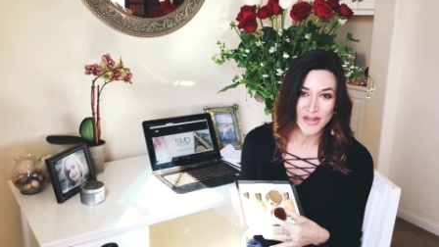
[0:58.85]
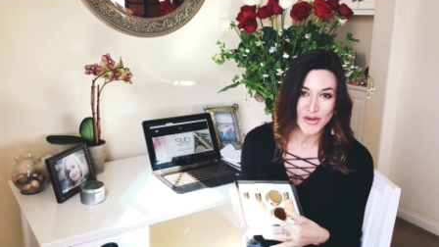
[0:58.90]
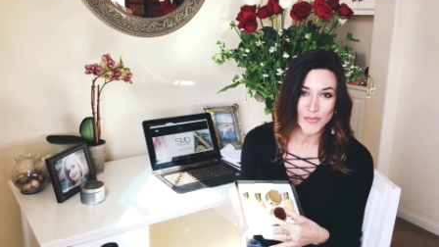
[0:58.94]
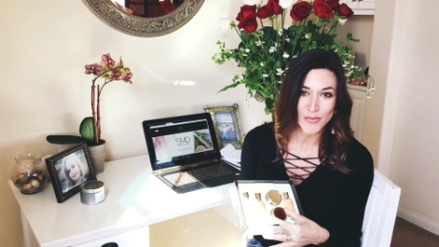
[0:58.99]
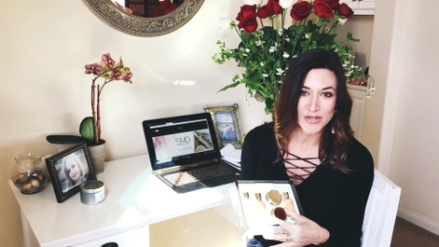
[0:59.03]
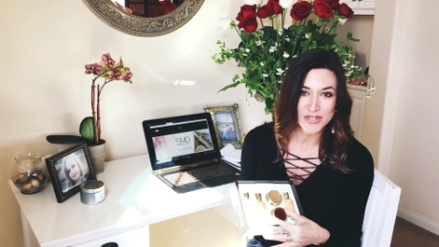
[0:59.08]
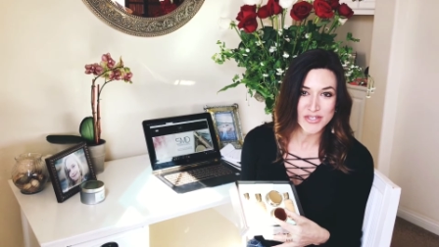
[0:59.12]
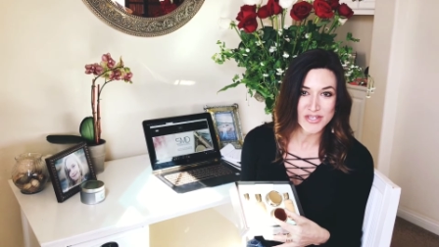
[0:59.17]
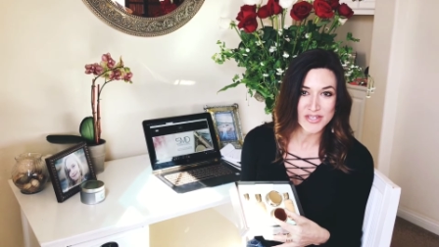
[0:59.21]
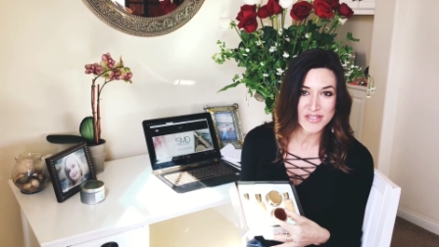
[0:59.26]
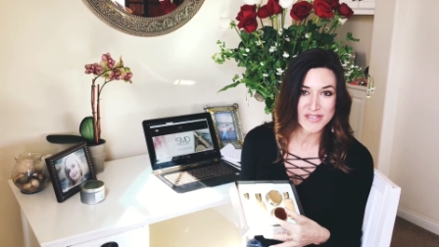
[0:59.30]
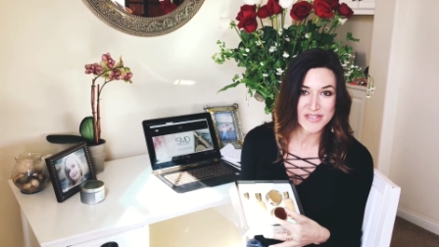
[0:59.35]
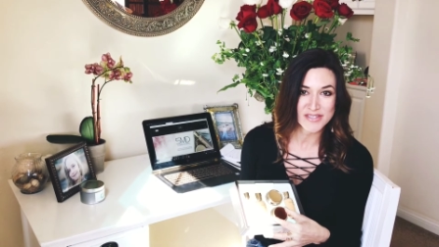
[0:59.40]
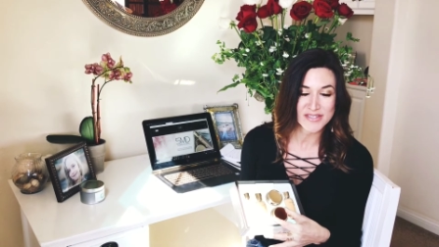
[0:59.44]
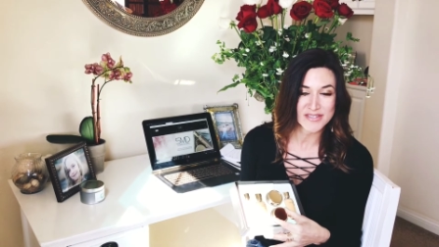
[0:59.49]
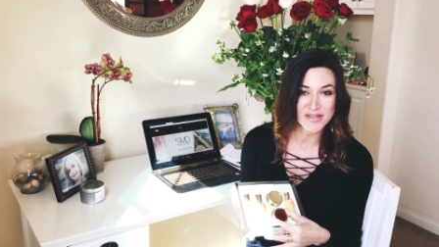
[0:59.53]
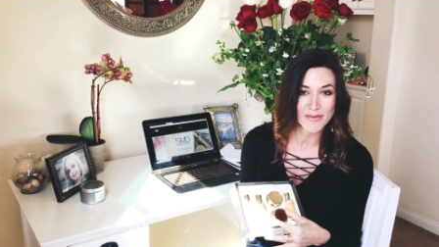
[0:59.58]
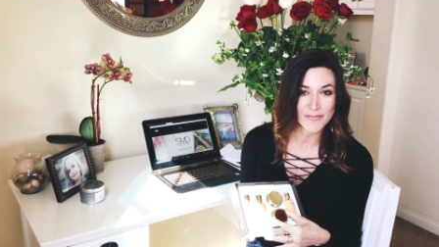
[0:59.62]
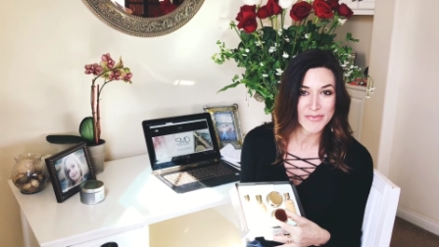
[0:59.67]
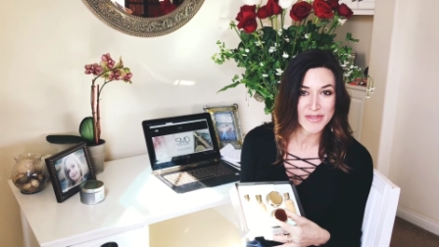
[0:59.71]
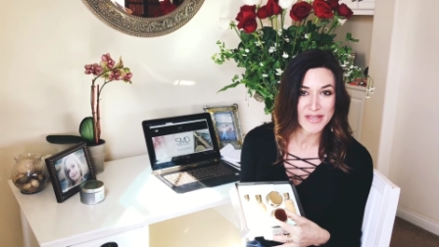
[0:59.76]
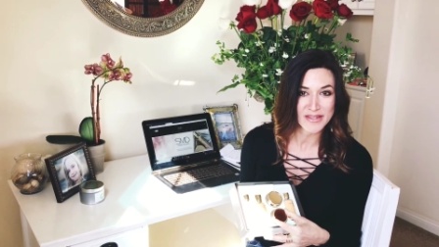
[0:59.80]
which is
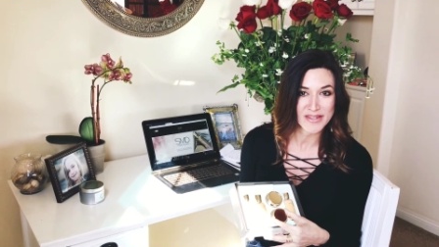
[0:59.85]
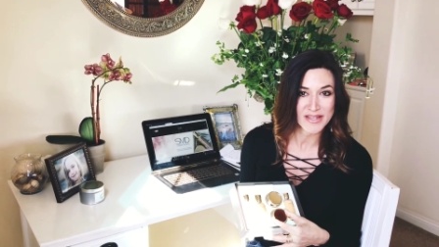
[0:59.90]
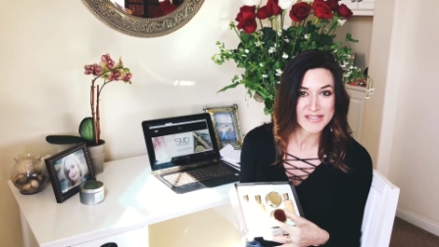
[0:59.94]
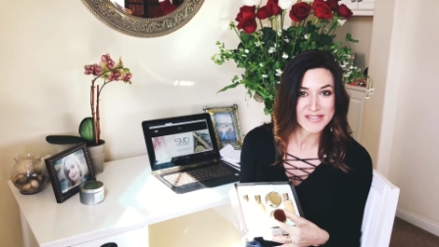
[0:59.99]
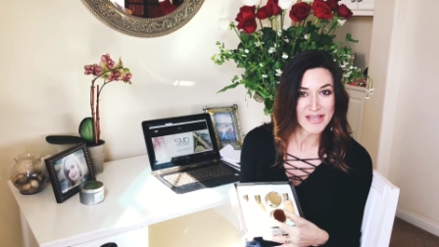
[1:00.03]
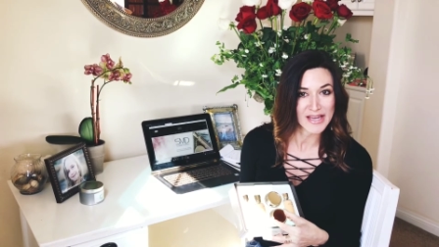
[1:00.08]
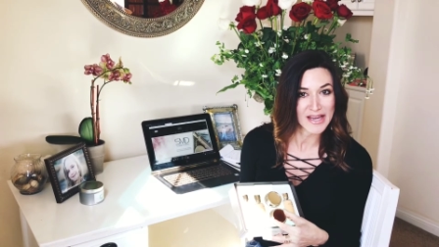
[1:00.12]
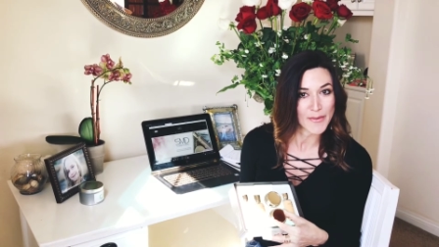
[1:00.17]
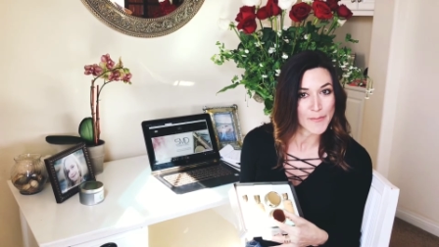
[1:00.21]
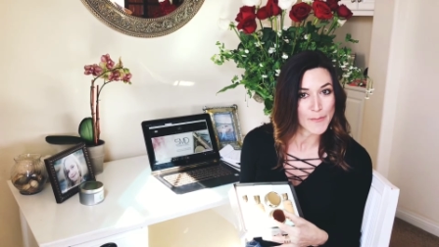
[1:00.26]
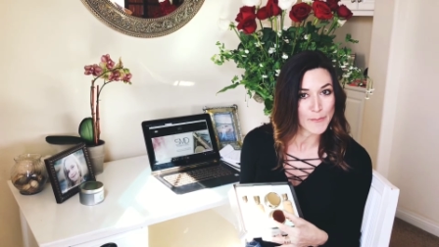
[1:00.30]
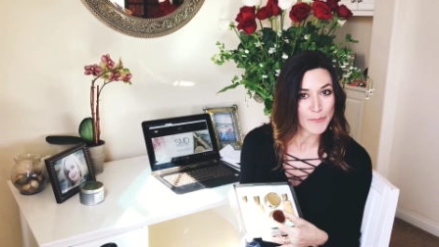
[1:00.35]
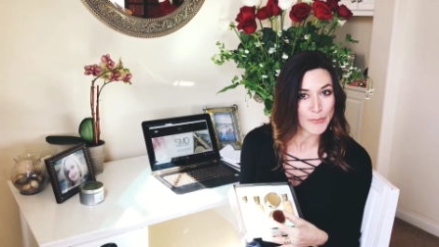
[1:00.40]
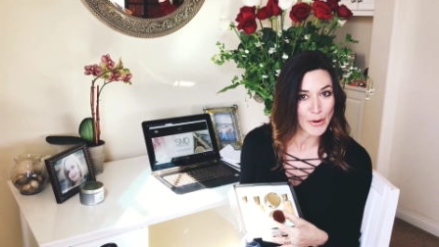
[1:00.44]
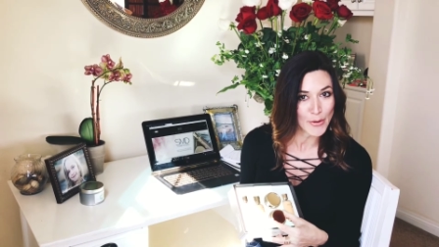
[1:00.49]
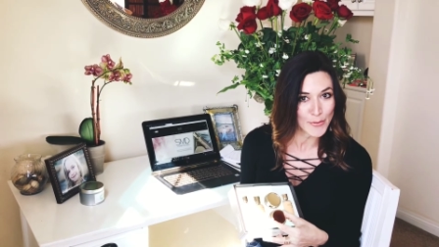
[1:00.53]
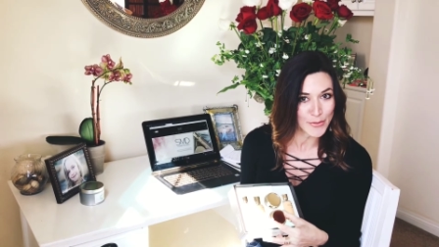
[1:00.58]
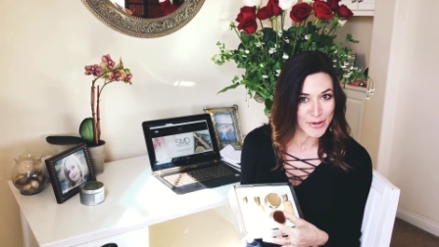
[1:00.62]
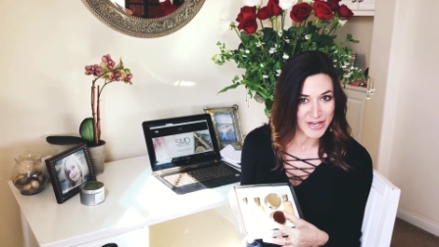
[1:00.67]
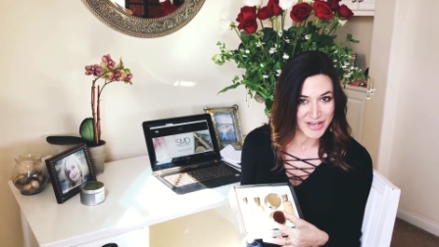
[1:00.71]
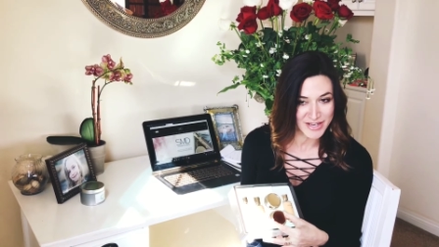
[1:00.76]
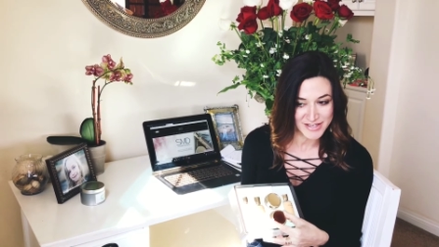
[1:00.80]
something that's like a
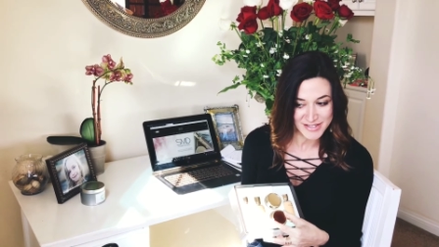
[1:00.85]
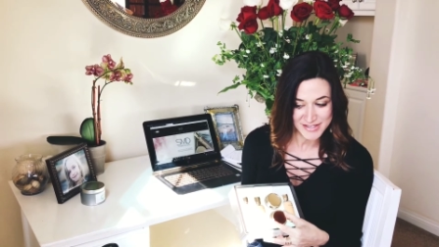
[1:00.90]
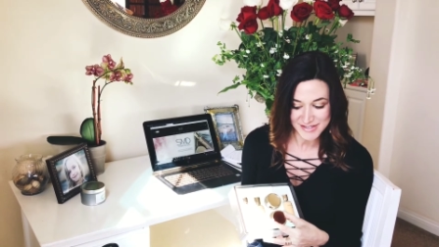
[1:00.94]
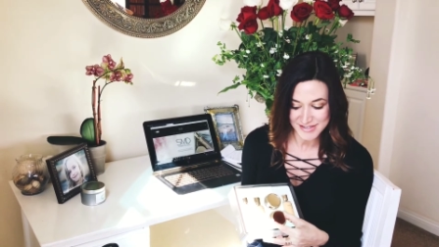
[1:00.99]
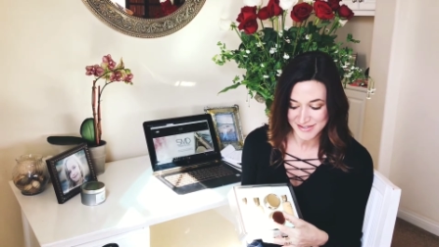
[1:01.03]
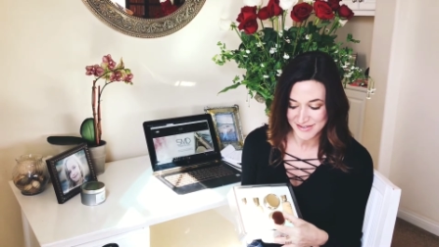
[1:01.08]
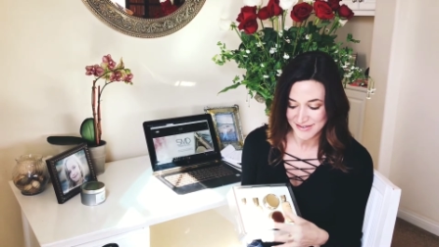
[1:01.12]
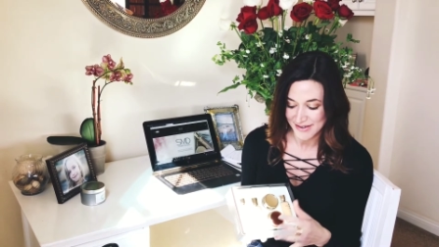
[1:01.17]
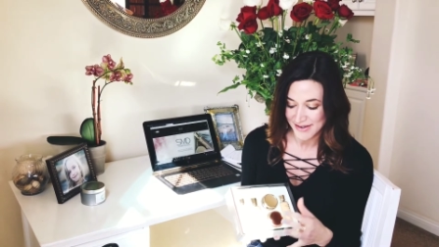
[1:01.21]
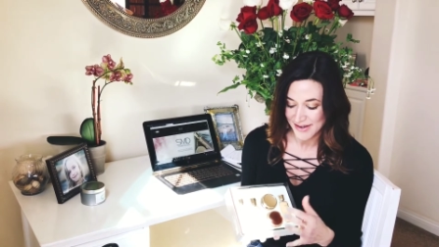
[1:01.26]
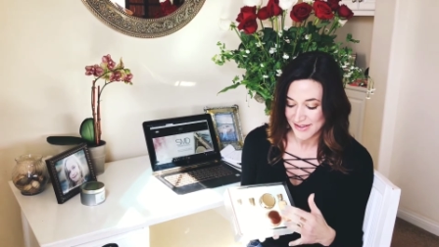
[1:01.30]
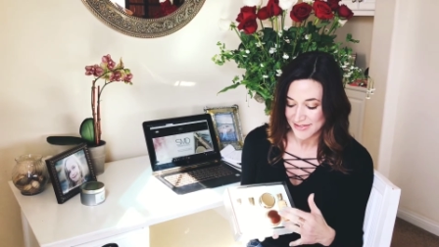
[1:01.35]
bonus.